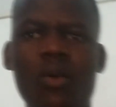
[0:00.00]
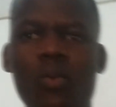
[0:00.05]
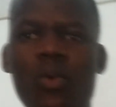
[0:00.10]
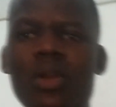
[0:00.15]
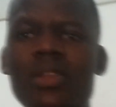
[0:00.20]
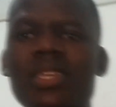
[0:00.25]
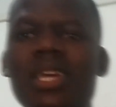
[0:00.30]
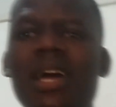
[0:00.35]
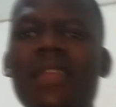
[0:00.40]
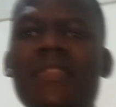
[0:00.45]

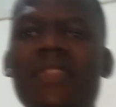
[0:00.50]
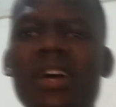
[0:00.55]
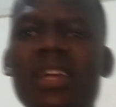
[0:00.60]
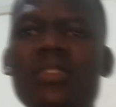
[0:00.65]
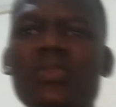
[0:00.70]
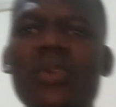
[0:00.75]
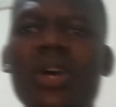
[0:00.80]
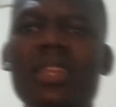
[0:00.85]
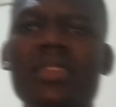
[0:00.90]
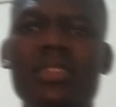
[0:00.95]
What can
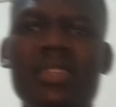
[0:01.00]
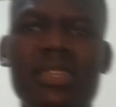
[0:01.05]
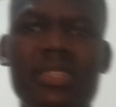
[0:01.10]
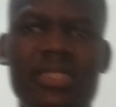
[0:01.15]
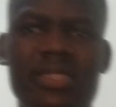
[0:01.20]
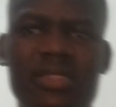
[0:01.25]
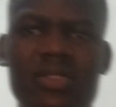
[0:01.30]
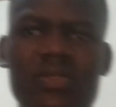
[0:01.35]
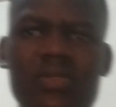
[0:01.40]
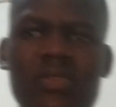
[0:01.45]
that one
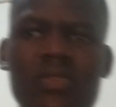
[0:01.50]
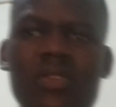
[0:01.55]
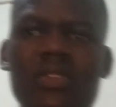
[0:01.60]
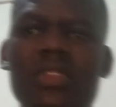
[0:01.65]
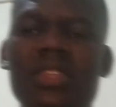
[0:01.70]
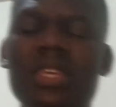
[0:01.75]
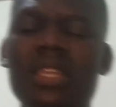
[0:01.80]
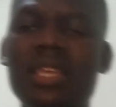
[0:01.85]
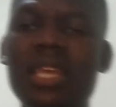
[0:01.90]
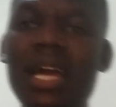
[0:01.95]
tell you?
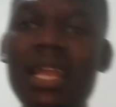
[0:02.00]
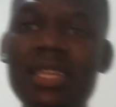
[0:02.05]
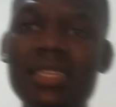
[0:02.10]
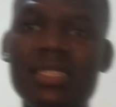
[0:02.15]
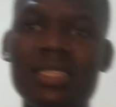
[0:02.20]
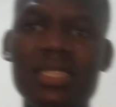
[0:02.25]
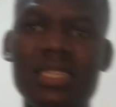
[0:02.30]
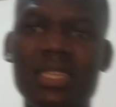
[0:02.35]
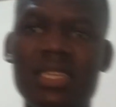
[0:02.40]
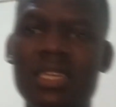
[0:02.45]
The
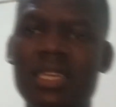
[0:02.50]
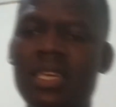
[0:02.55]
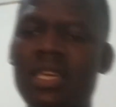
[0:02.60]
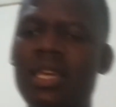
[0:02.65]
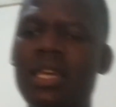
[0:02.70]
reality,